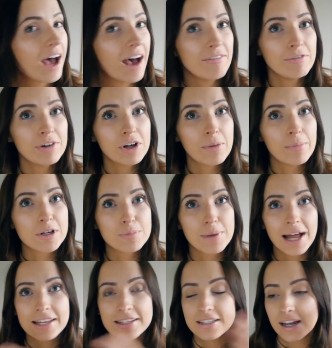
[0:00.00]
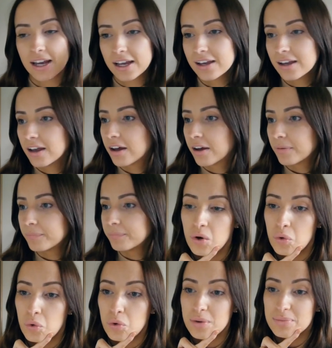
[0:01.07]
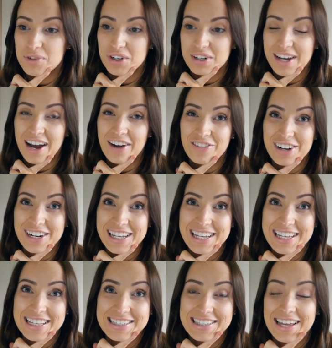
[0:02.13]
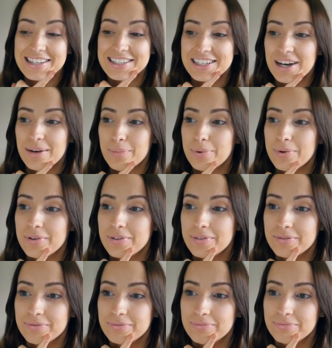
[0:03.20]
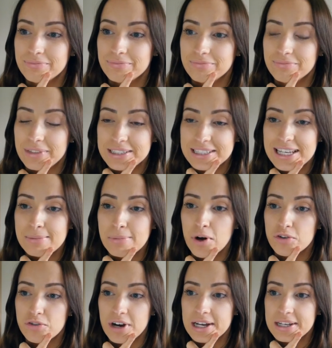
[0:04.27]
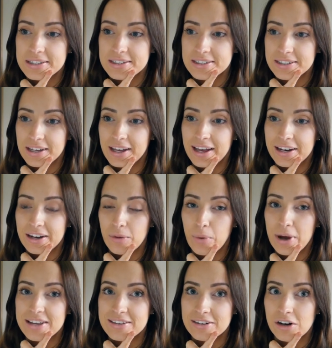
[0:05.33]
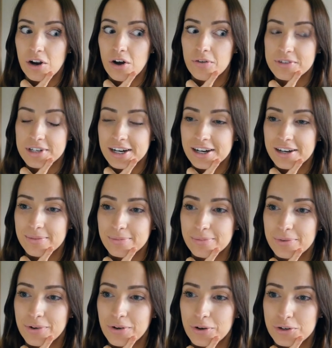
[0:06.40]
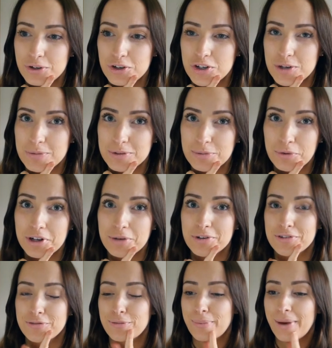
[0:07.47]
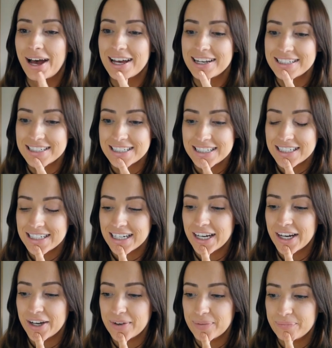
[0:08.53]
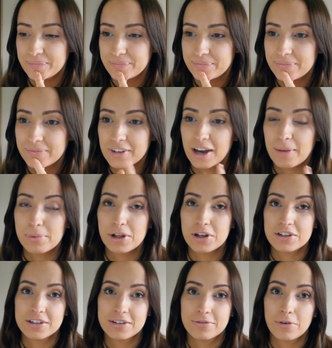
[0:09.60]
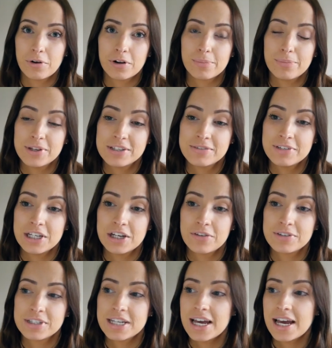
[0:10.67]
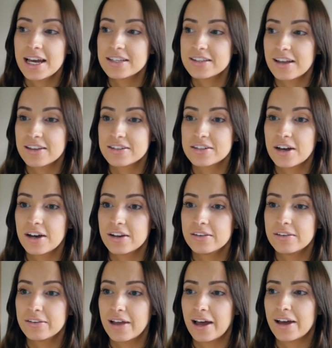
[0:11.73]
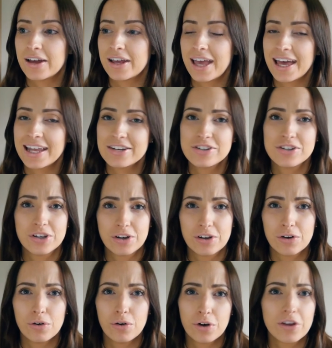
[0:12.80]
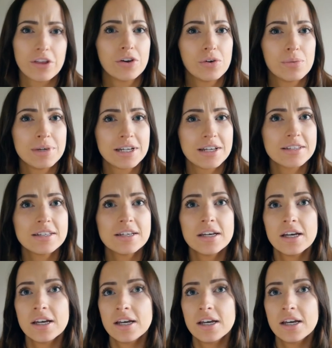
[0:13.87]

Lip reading: I haven't really got much planned today. All I'm doing now really is setting up this email address, and I wasted a lot of time on YouTube this morning, which is really bad. I uploaded a Vlogmas video for today, so that's done. That again took a lot longer than it normally does.